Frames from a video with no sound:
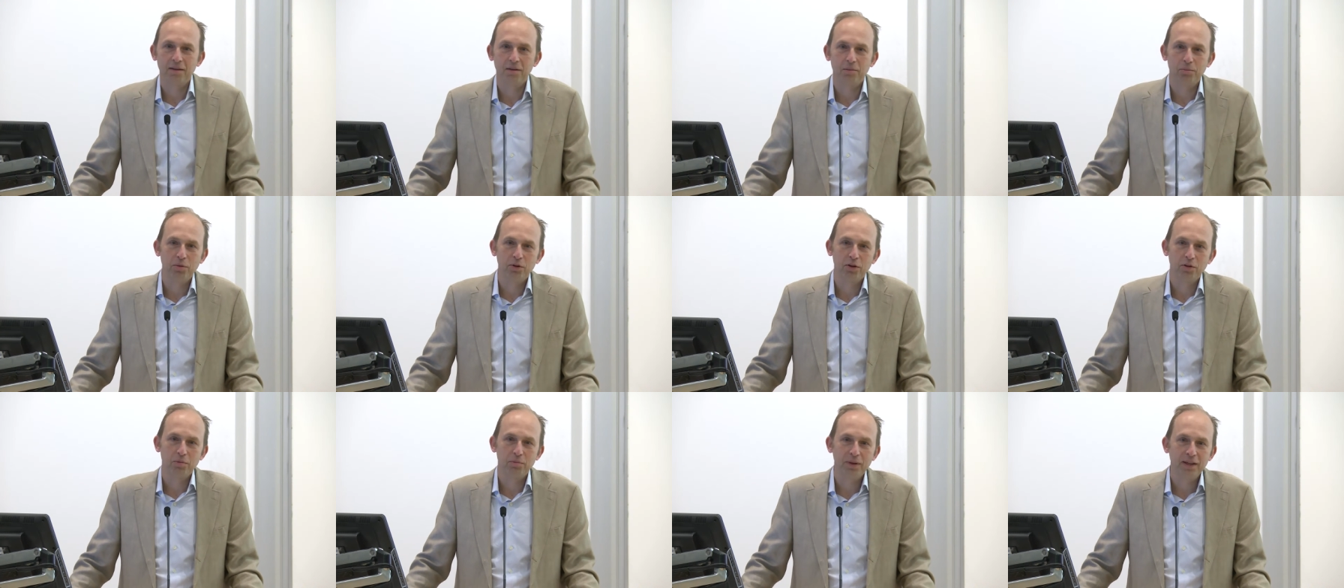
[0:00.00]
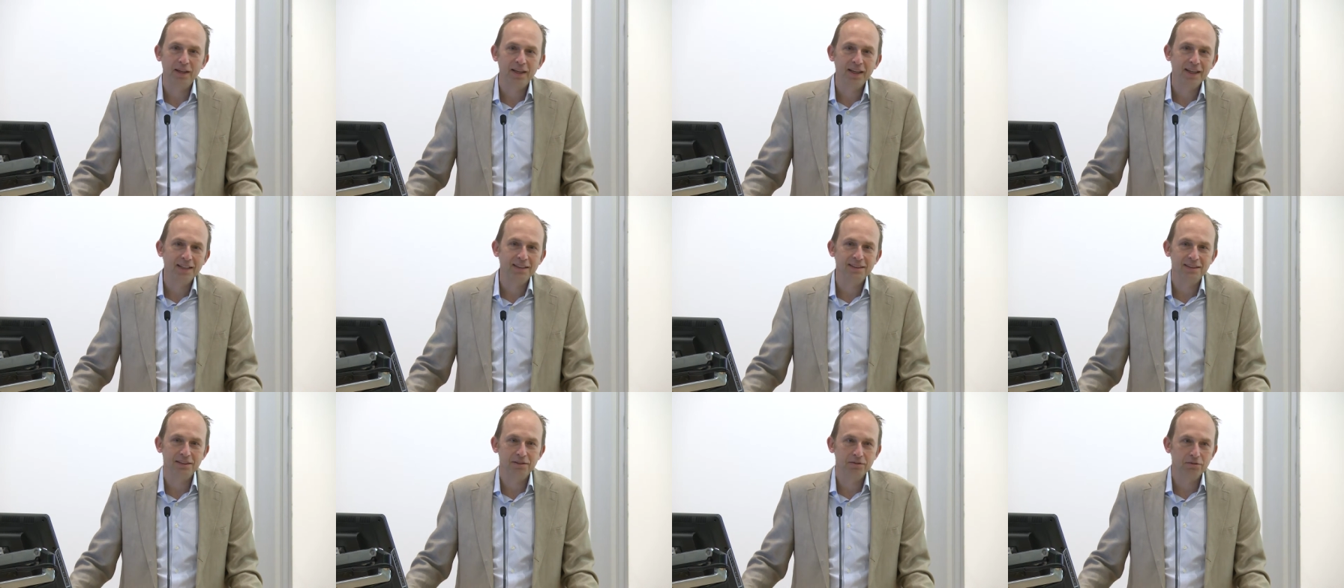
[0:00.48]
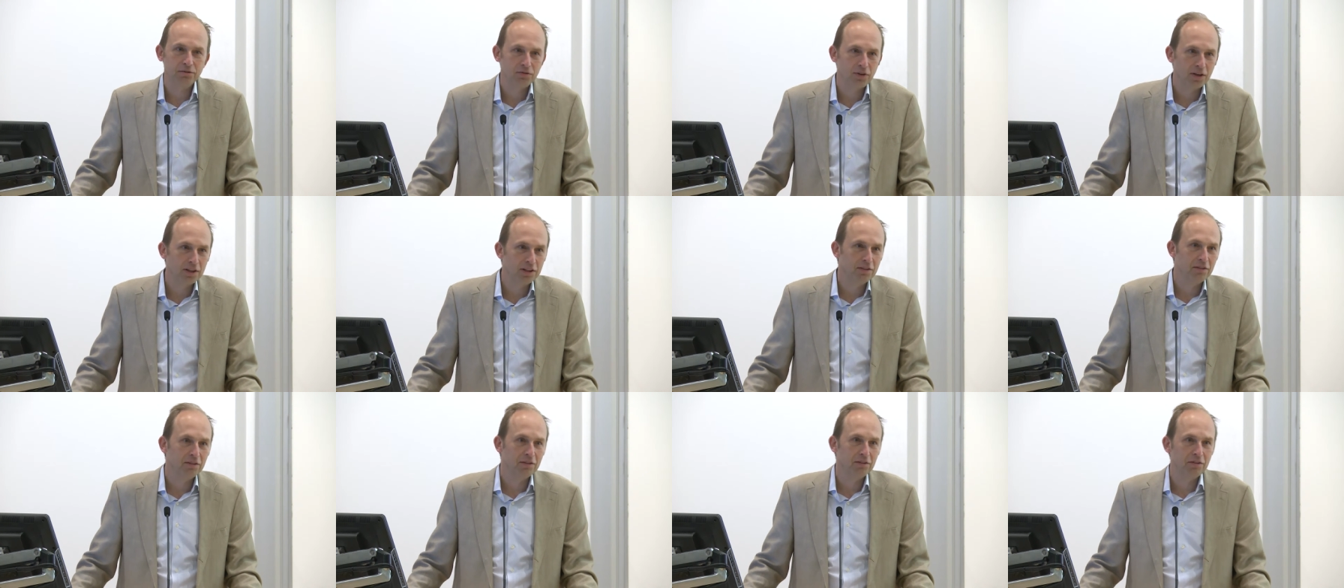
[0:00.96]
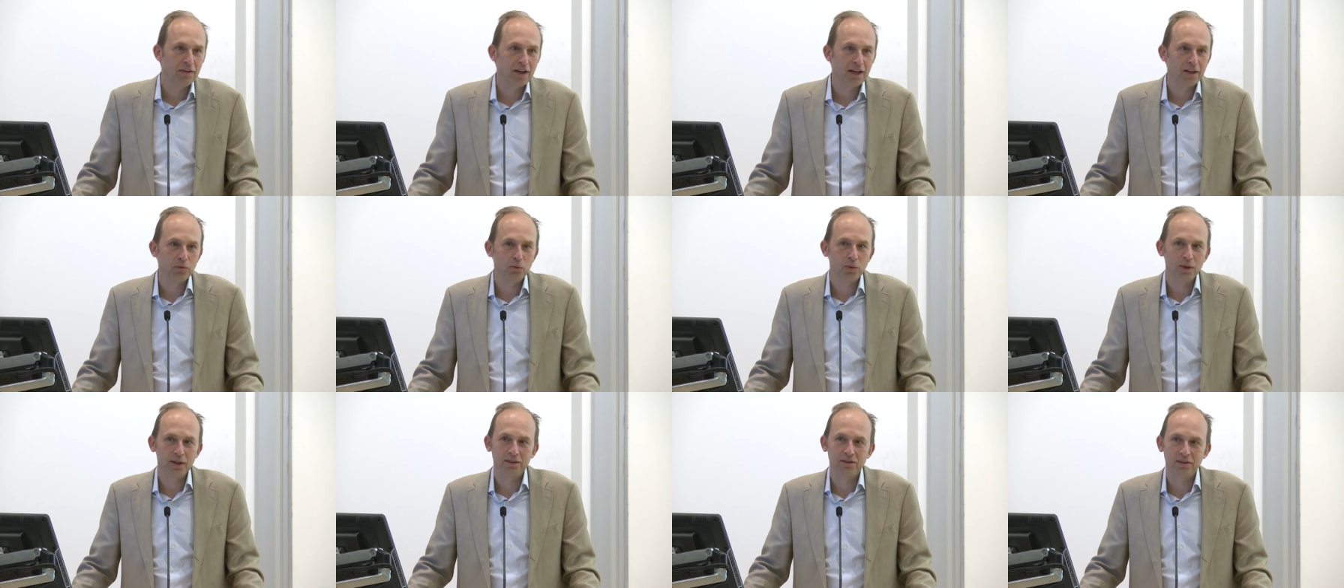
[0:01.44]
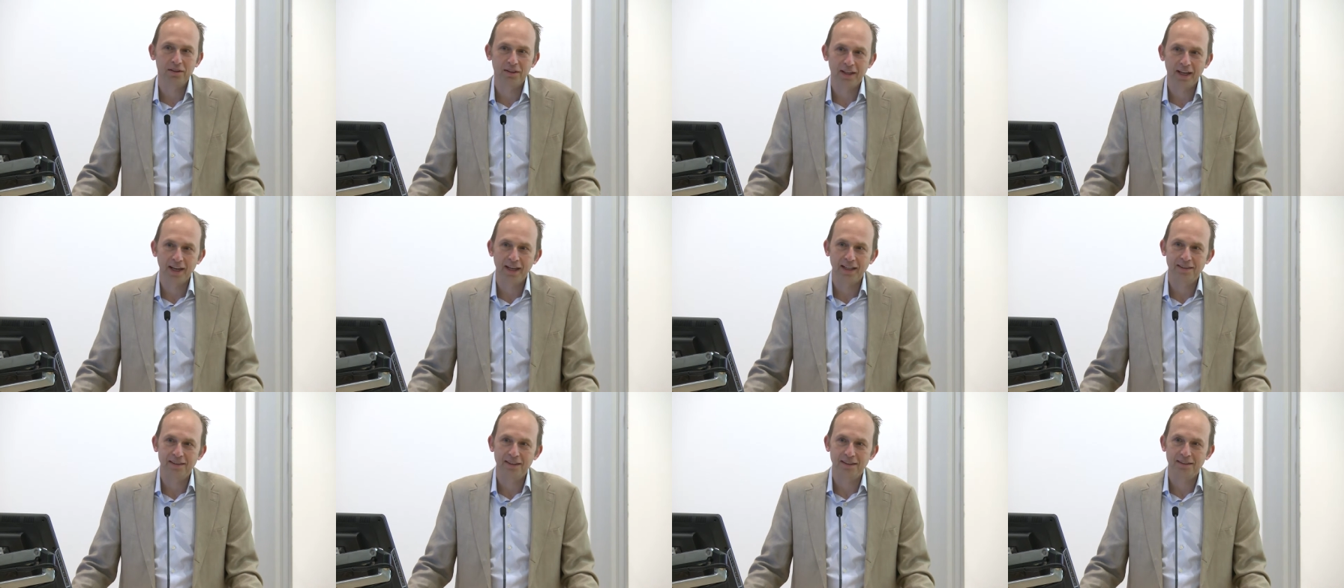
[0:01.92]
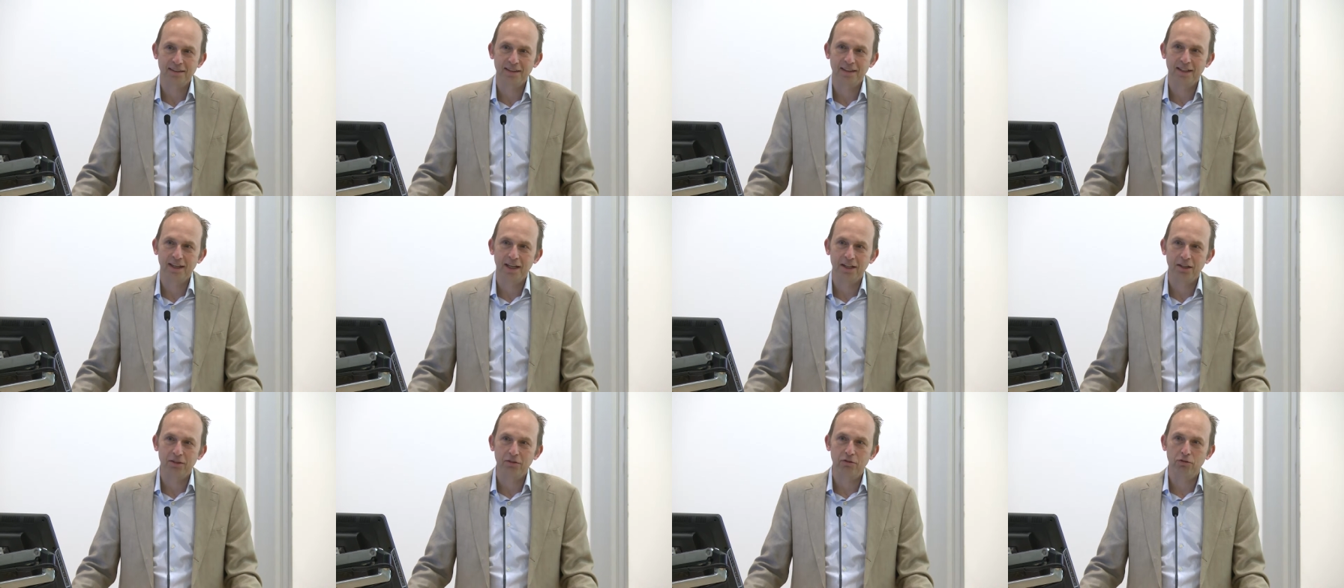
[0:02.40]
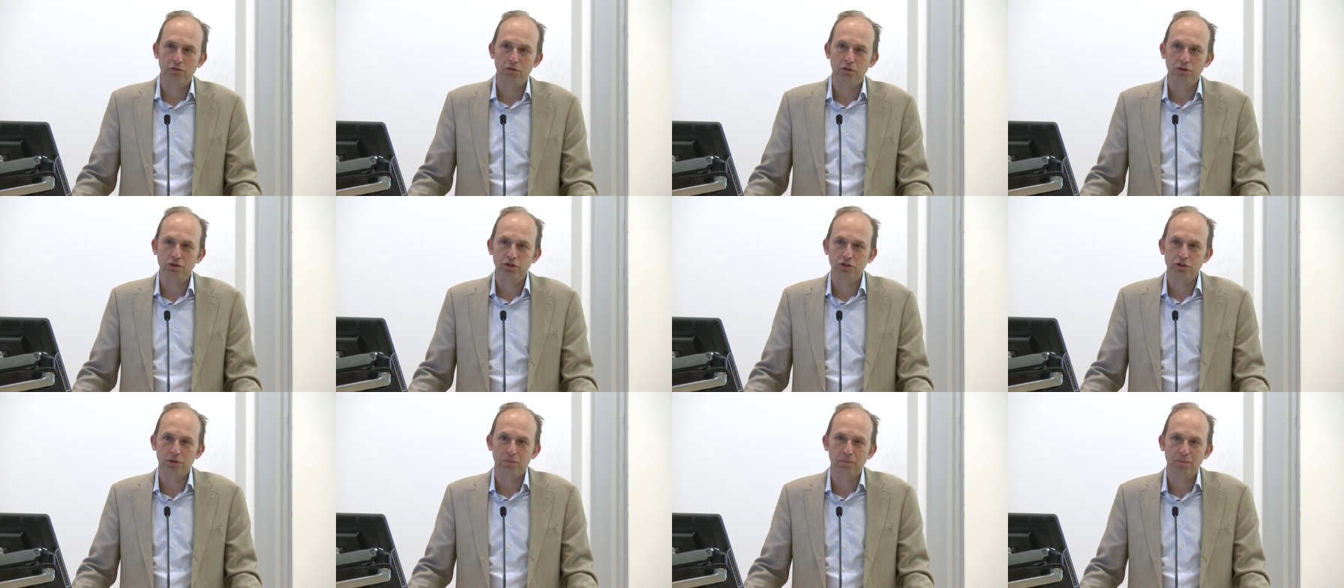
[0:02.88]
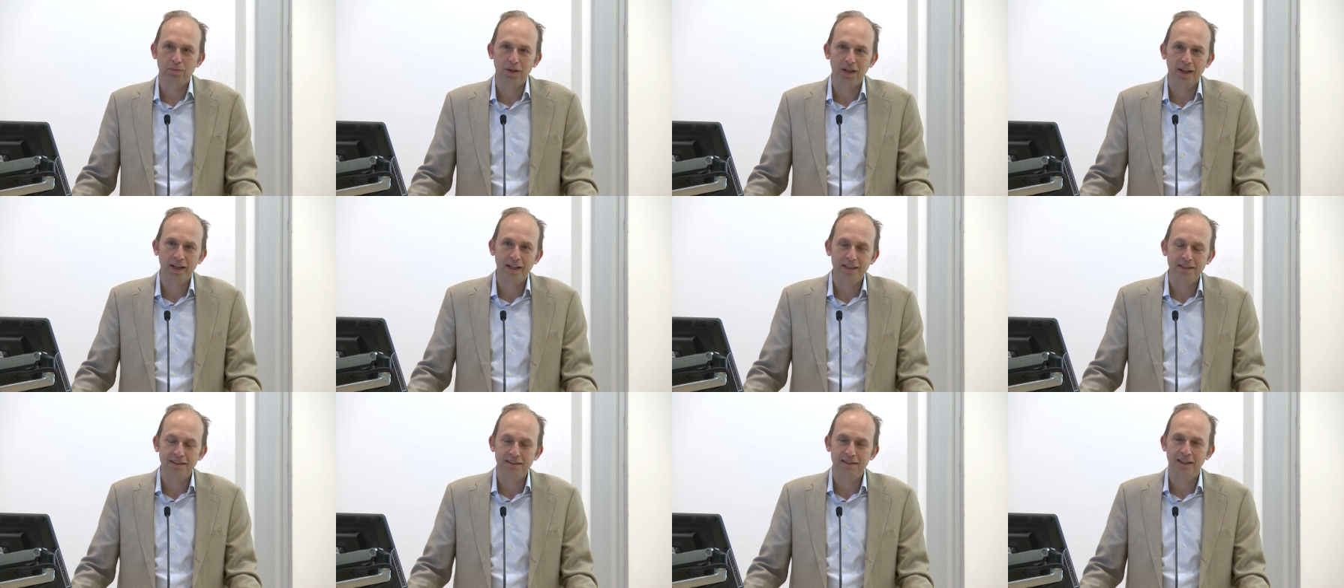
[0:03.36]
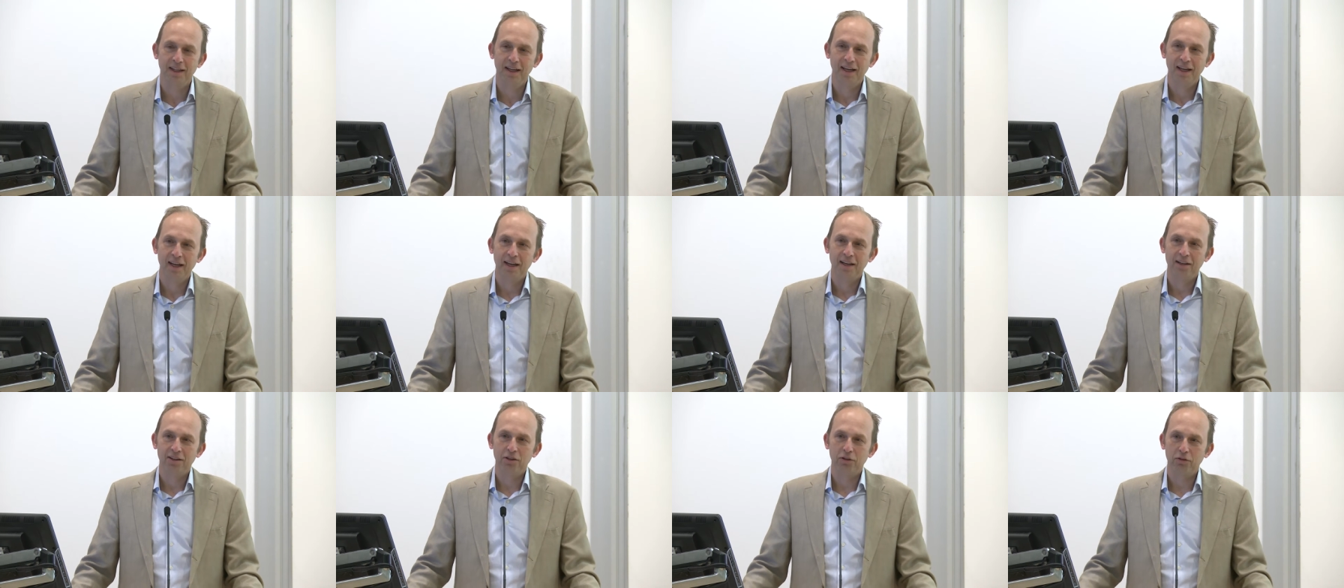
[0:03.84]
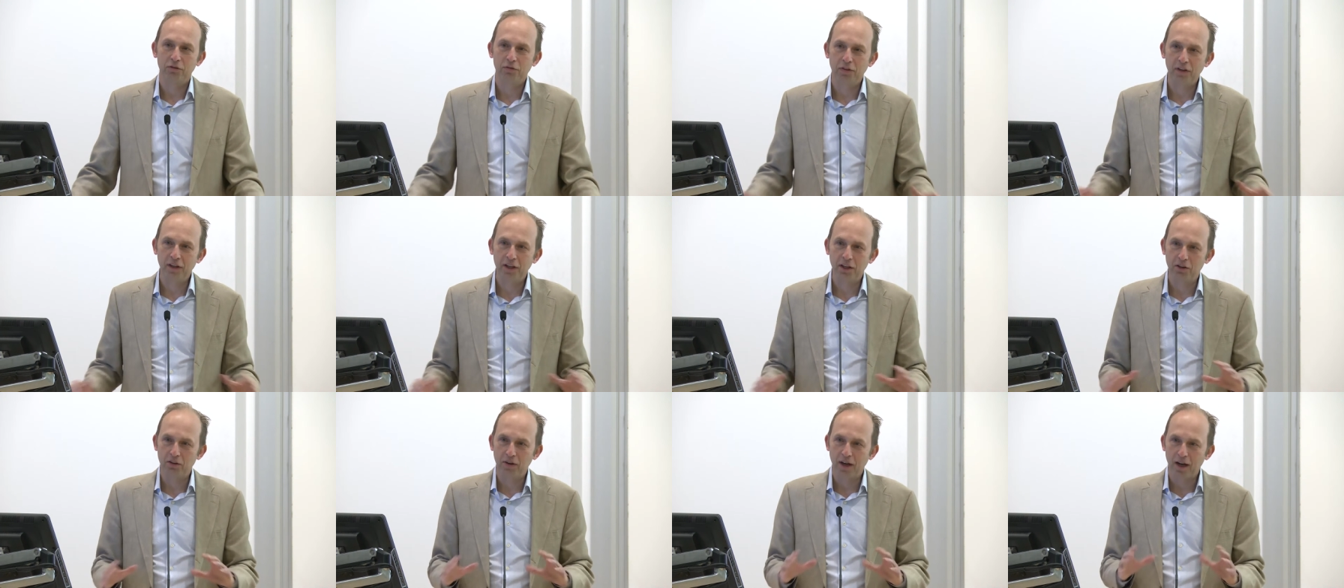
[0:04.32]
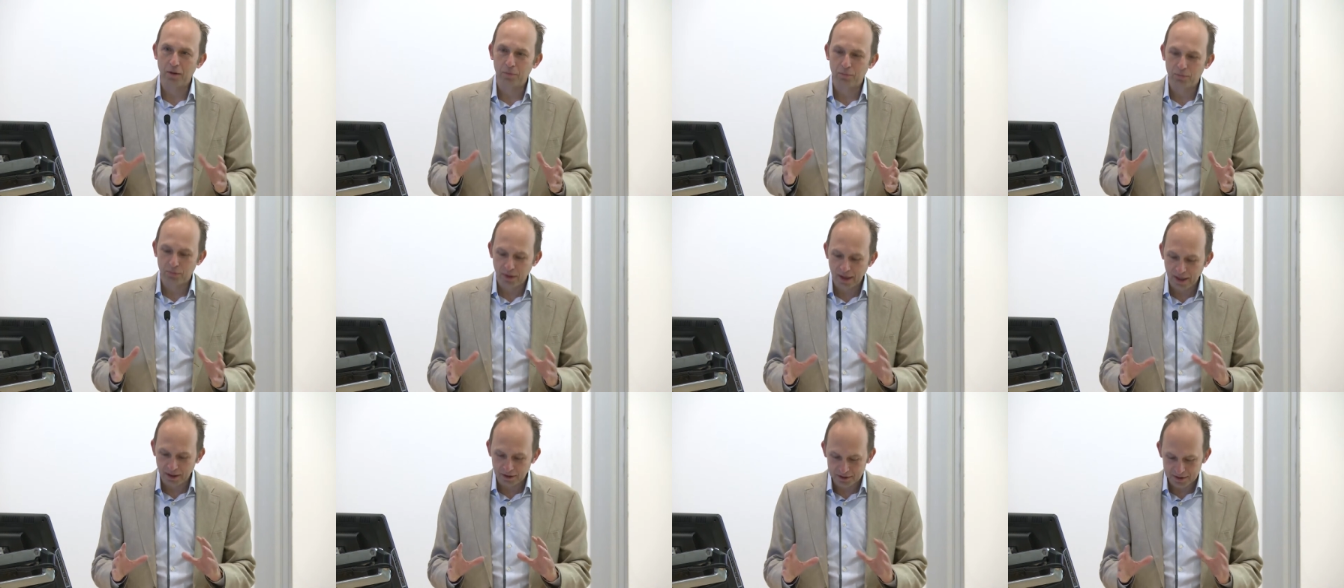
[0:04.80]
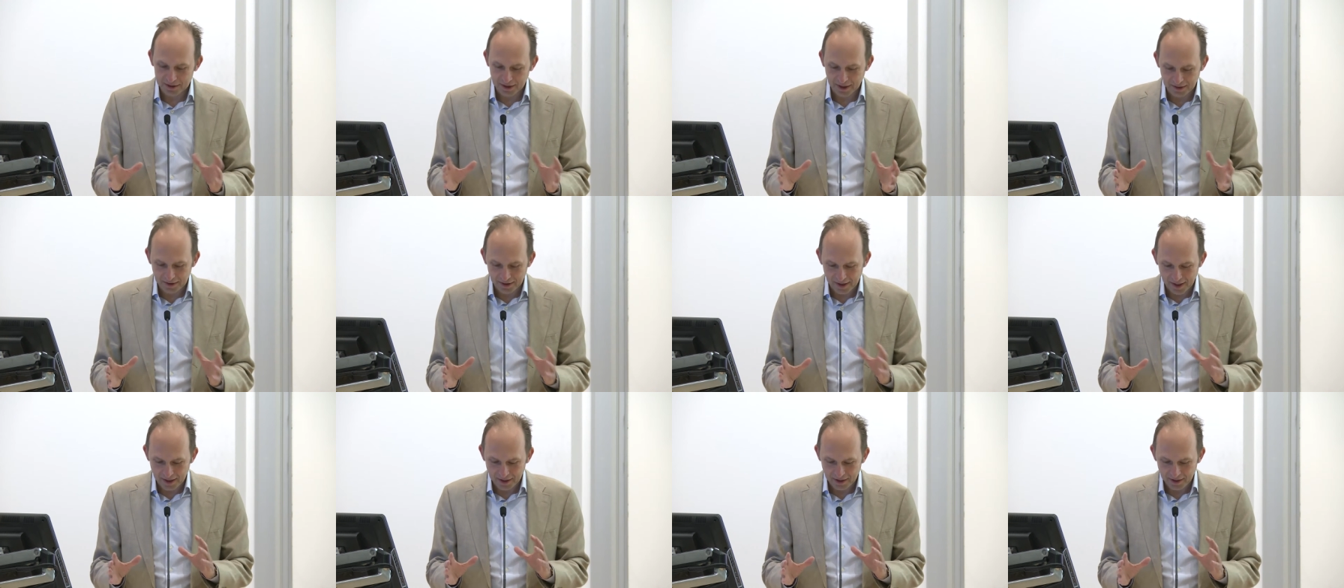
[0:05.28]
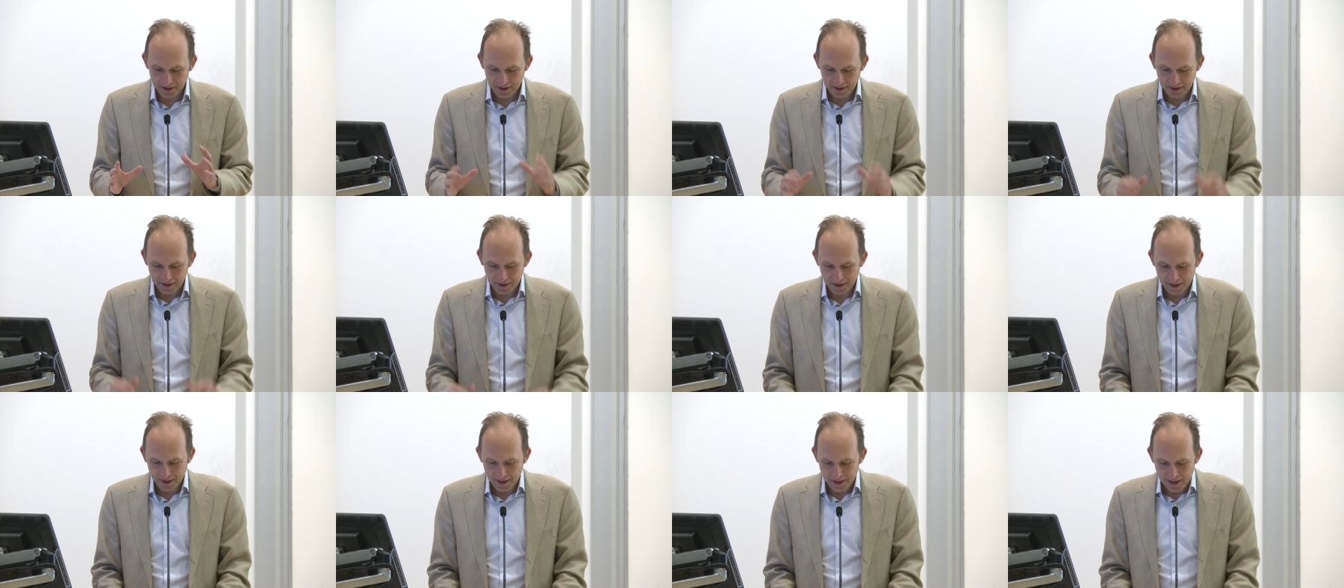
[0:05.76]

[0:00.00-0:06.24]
the book begins in front of the Van Wickle Gates as a kind of crucial place to figure out Brown's identity.